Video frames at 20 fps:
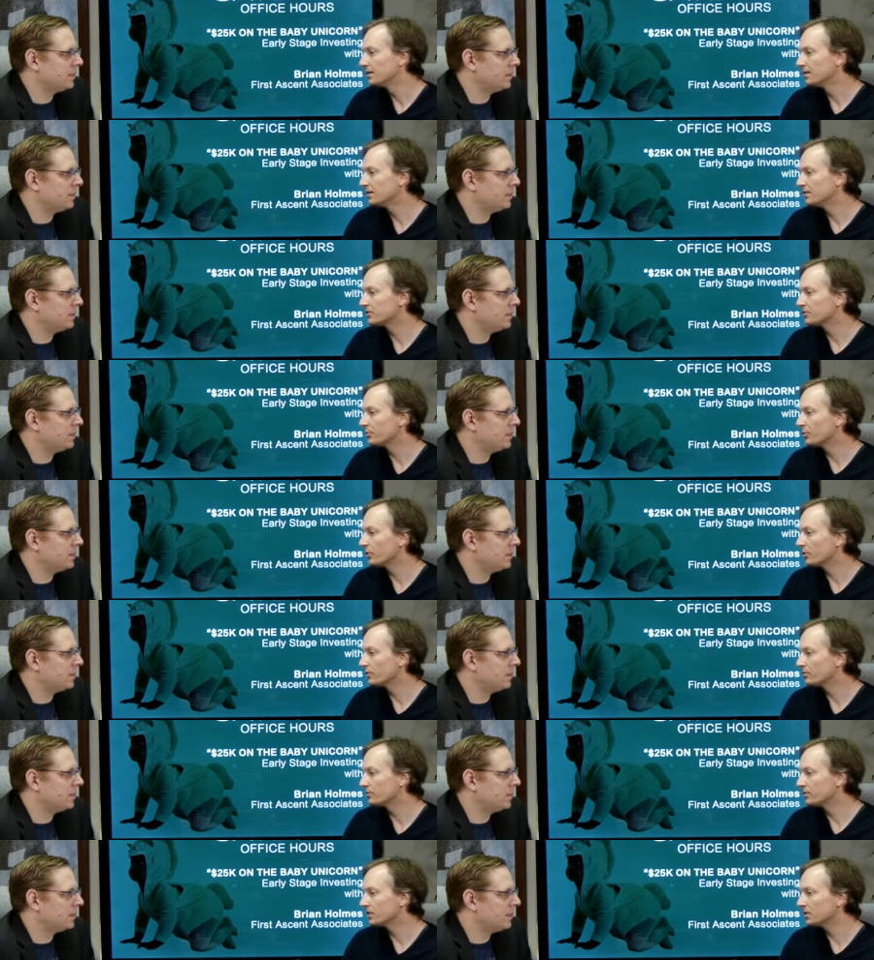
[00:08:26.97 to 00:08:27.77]
Speaker 1: it's more
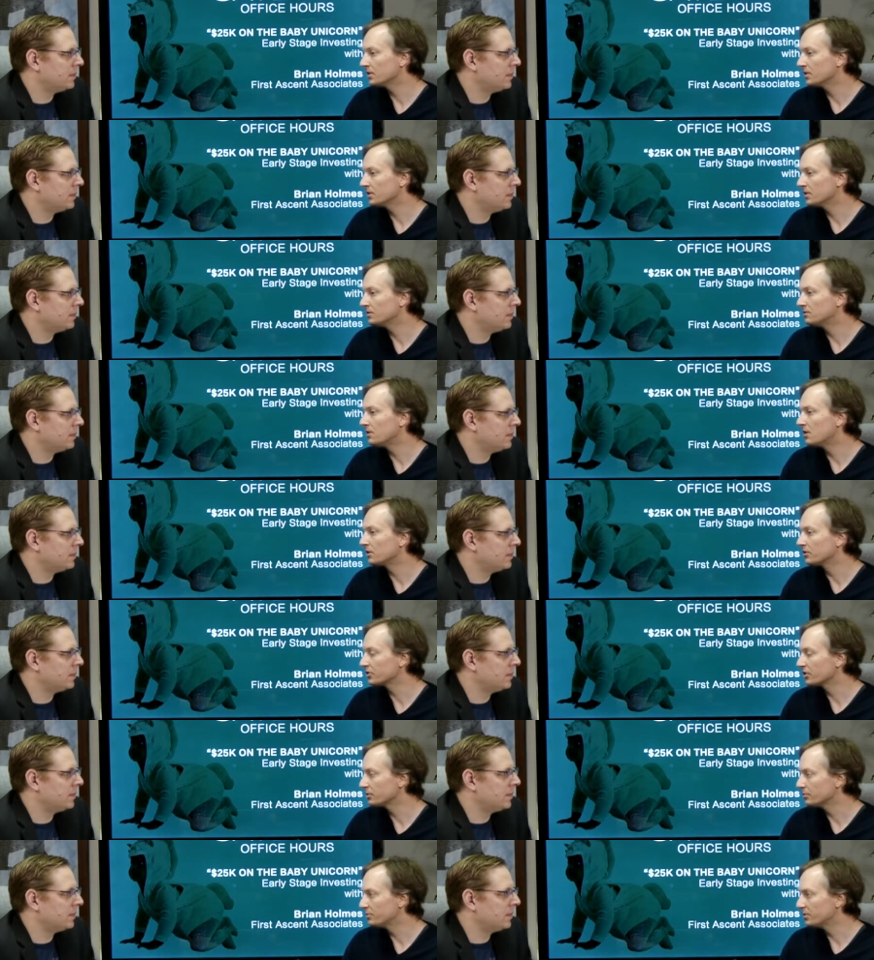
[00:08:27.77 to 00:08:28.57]
of a, a long
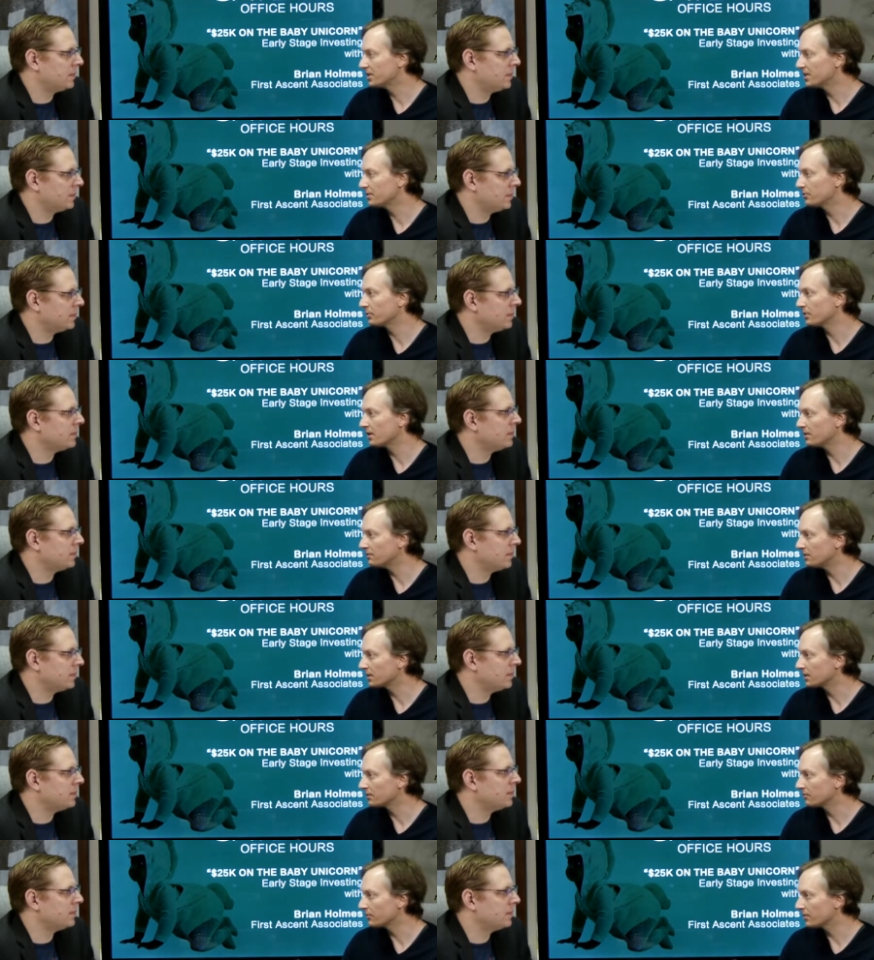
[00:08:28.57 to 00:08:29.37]
term play. We're not
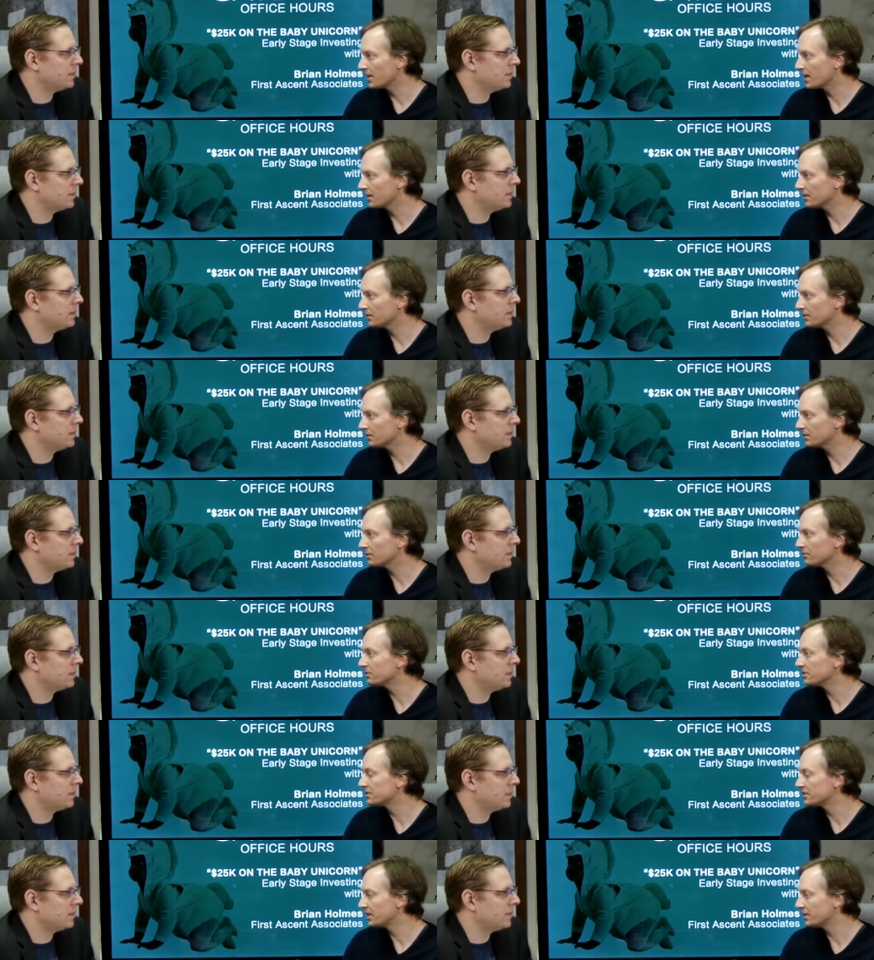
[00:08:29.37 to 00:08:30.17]
looking for that
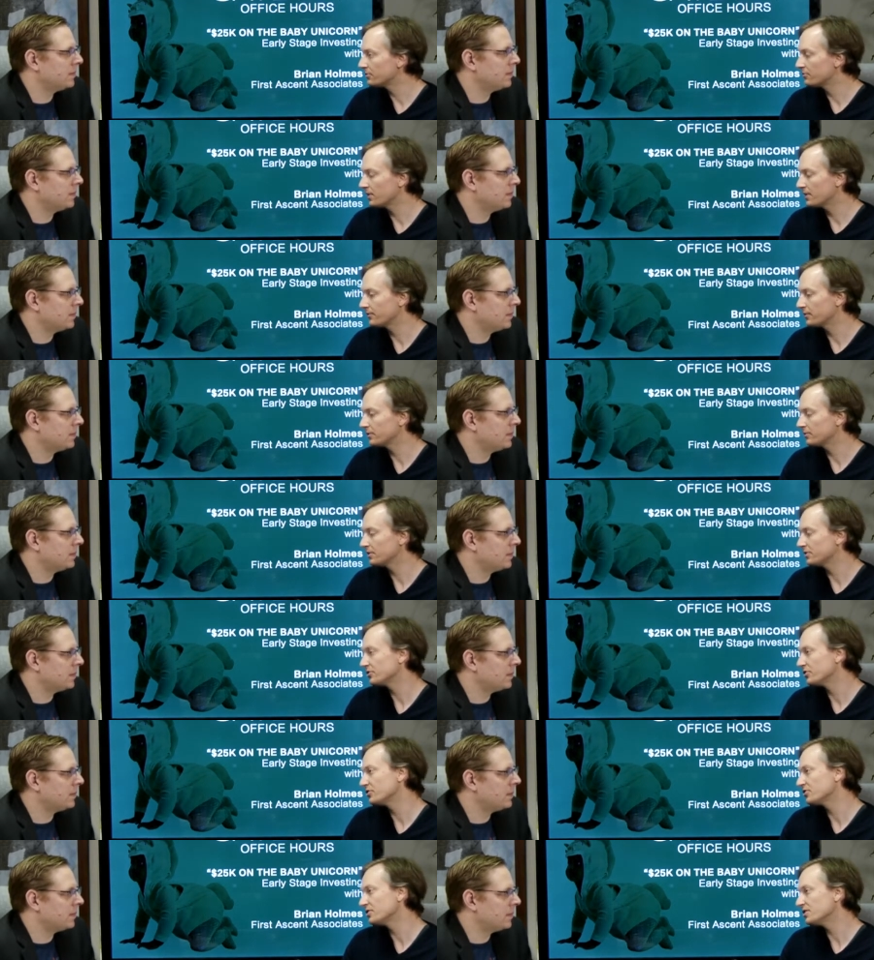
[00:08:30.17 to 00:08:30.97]
early stage revenue. It
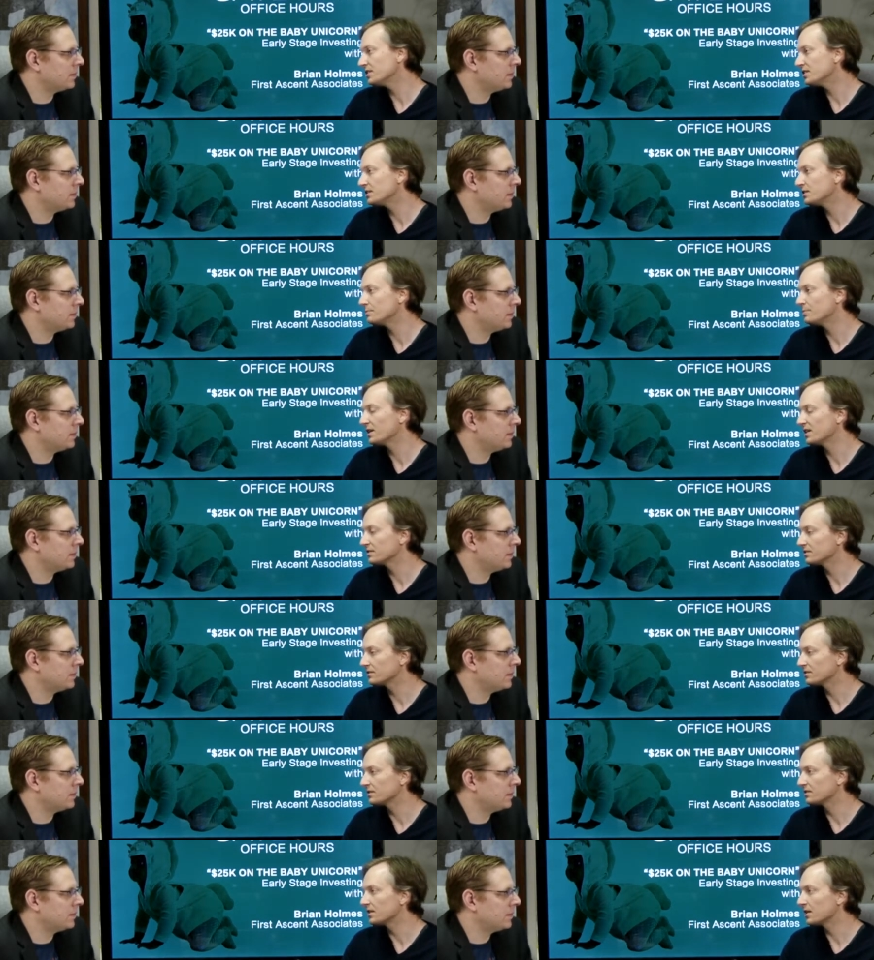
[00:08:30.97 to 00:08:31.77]
just it
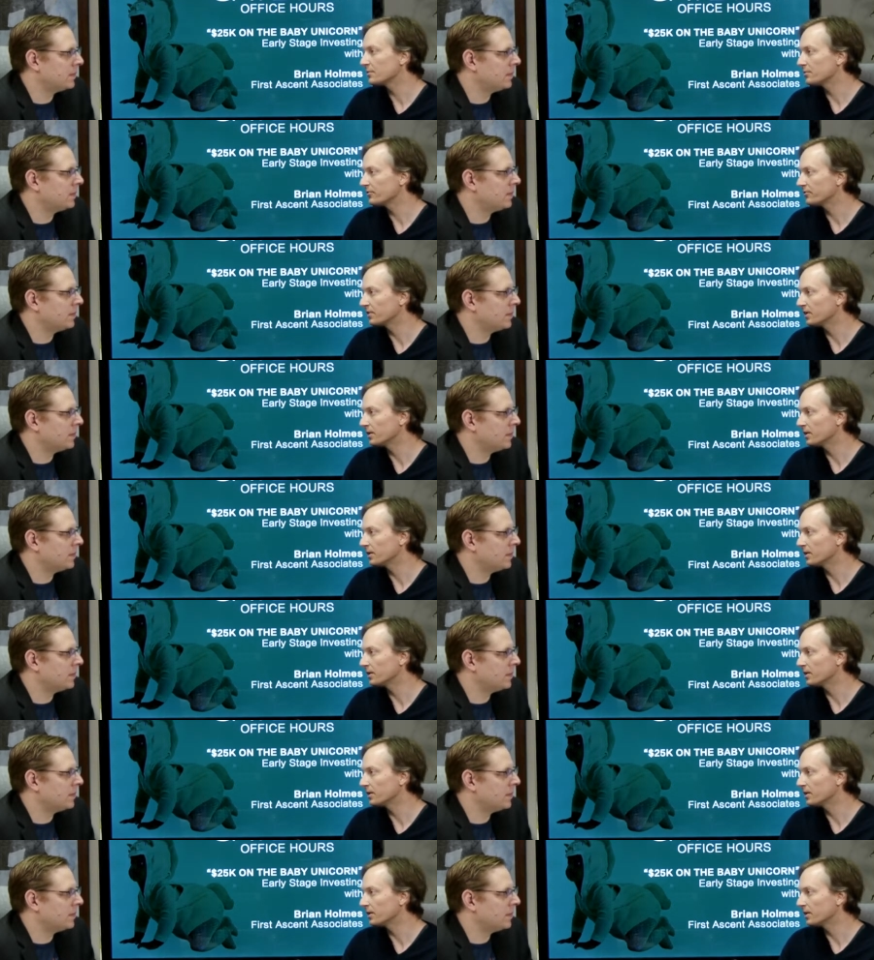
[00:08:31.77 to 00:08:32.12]
depends on the type of